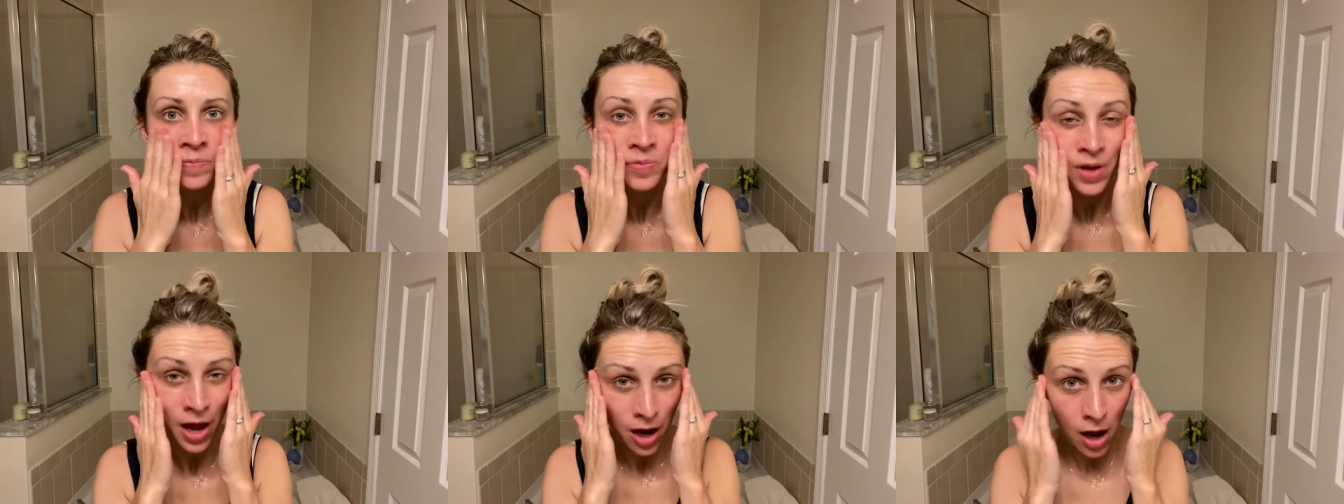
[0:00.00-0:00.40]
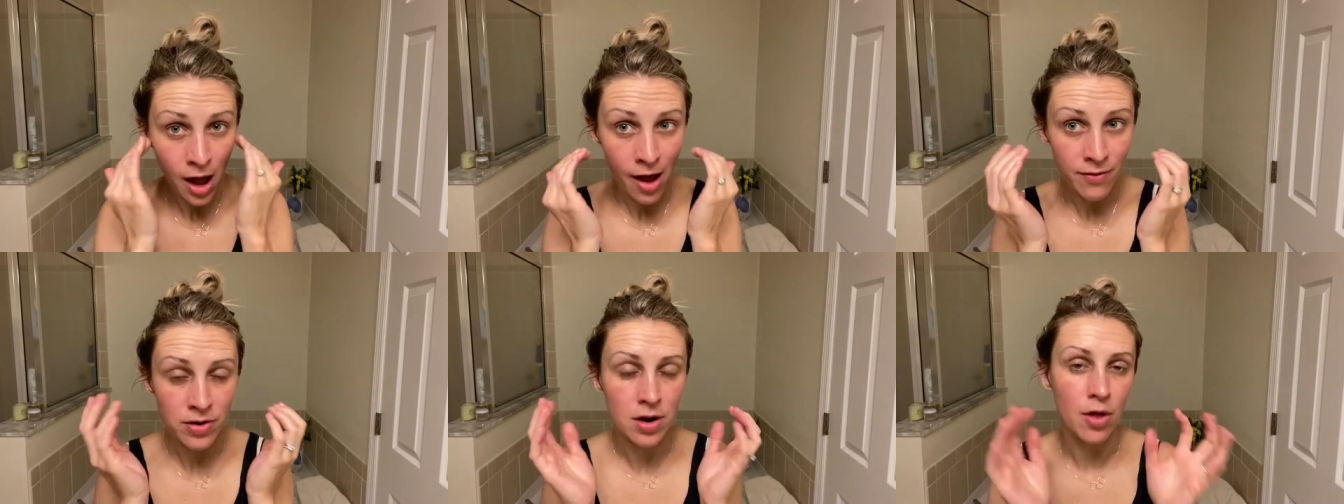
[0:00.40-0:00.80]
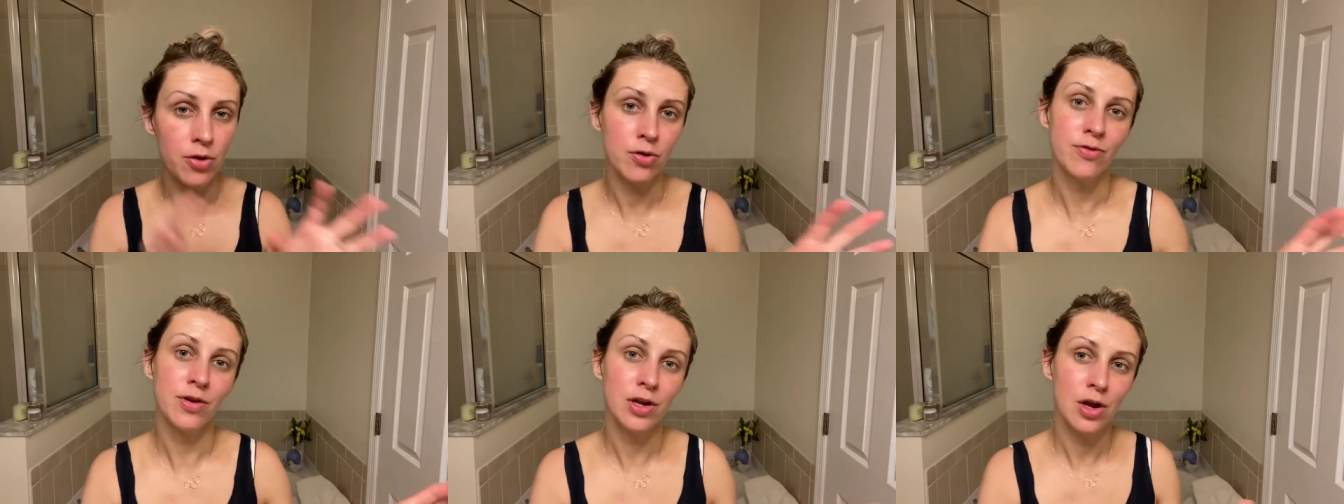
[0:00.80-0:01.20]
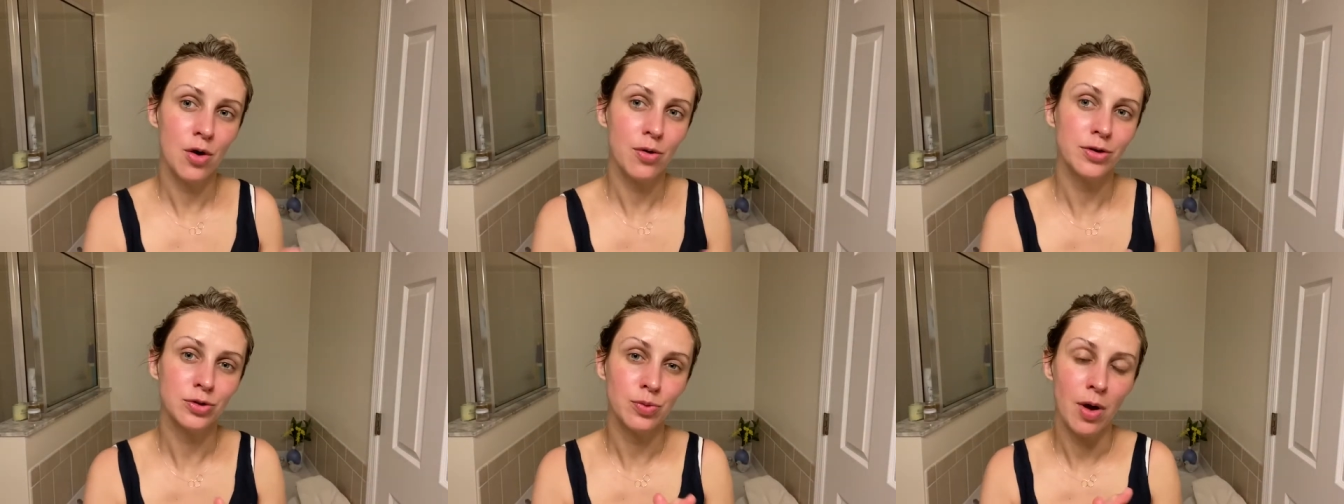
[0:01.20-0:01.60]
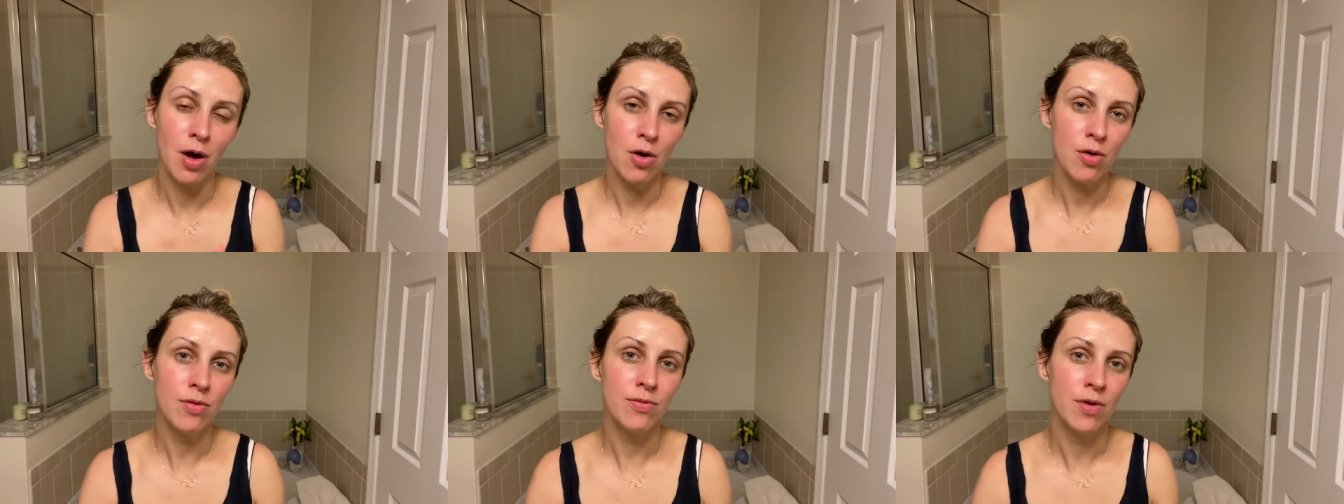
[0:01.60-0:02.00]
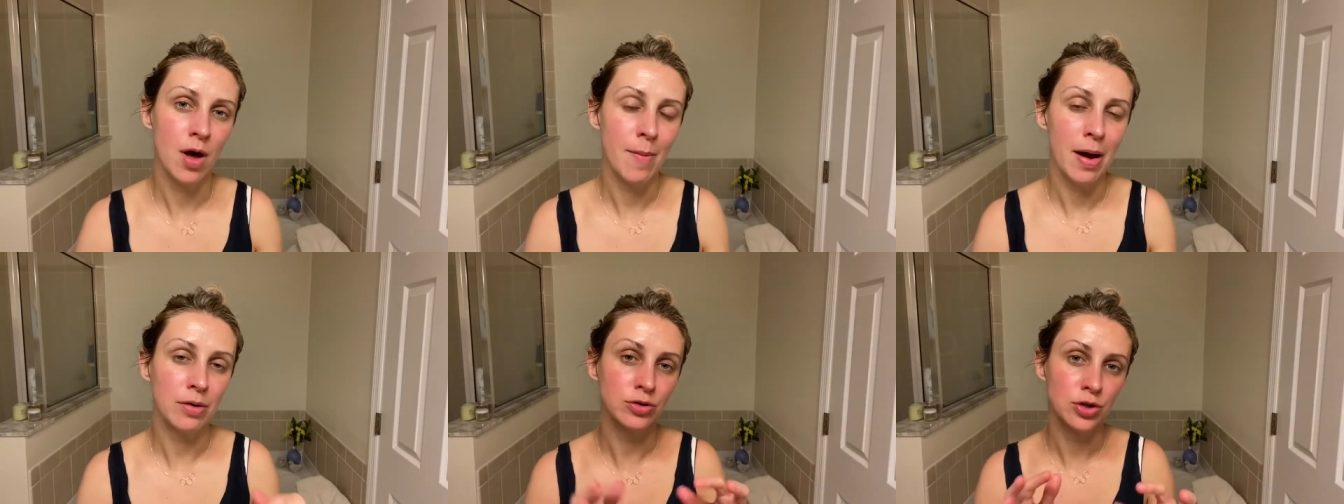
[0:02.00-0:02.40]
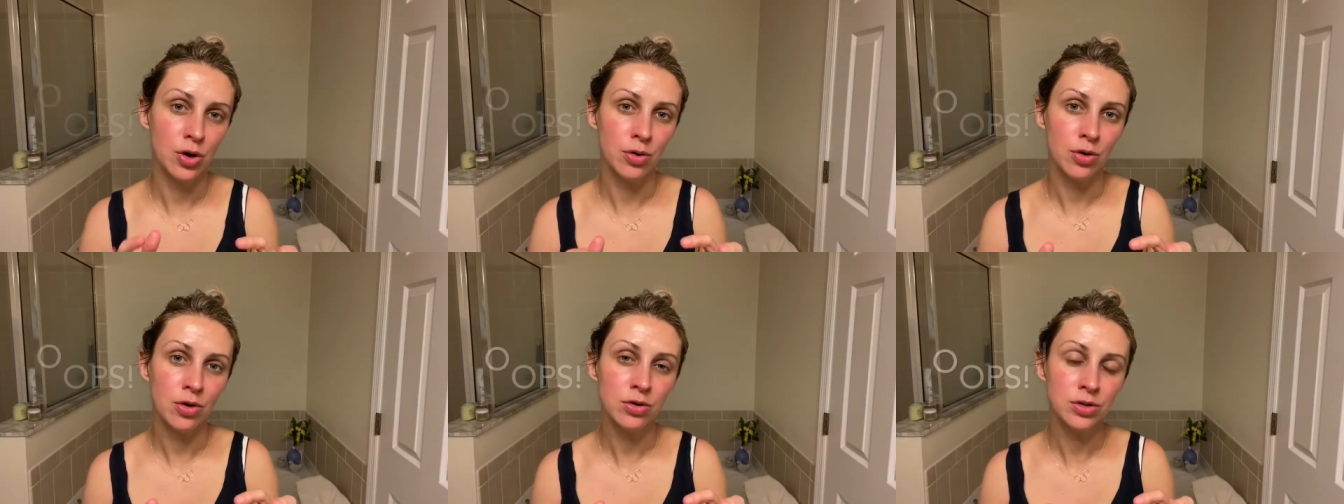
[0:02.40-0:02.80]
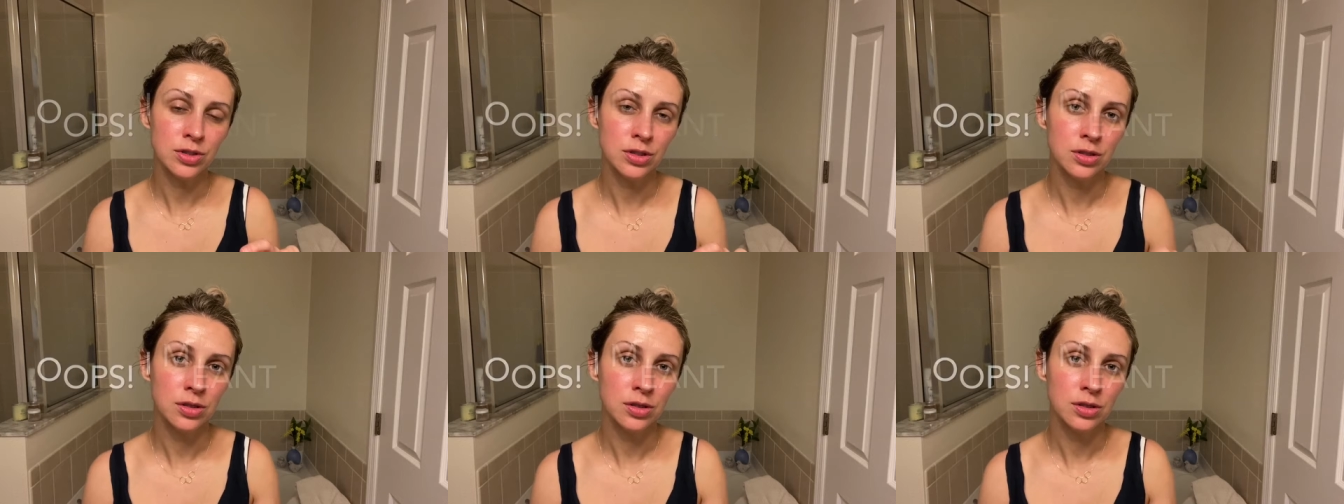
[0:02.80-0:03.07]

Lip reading: I have another video as well about toners